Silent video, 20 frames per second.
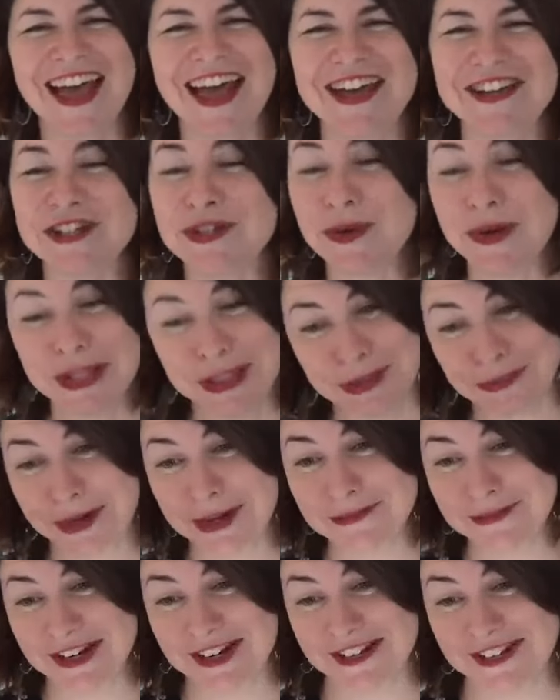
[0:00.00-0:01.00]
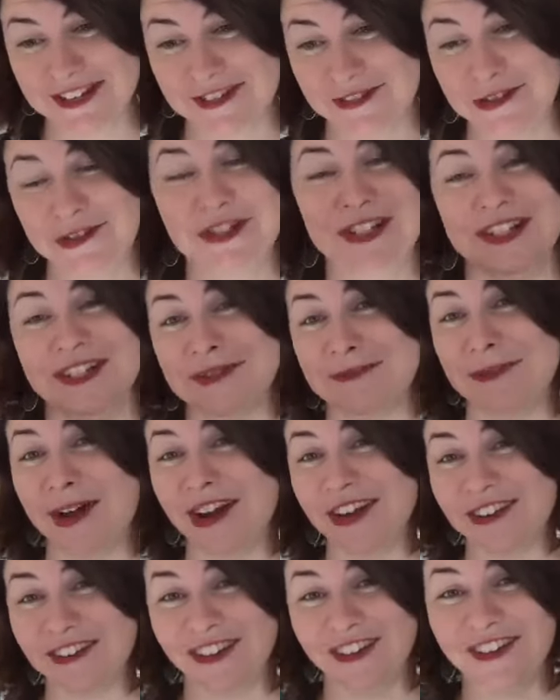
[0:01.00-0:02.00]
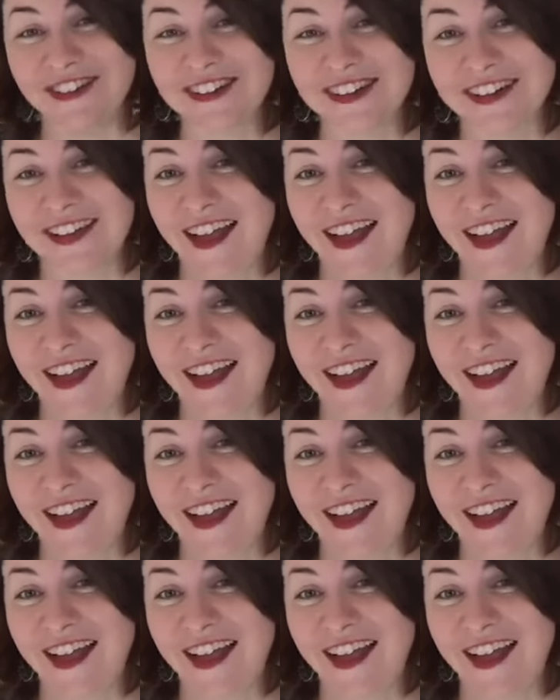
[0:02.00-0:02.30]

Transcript: 23 minutes according to my clock.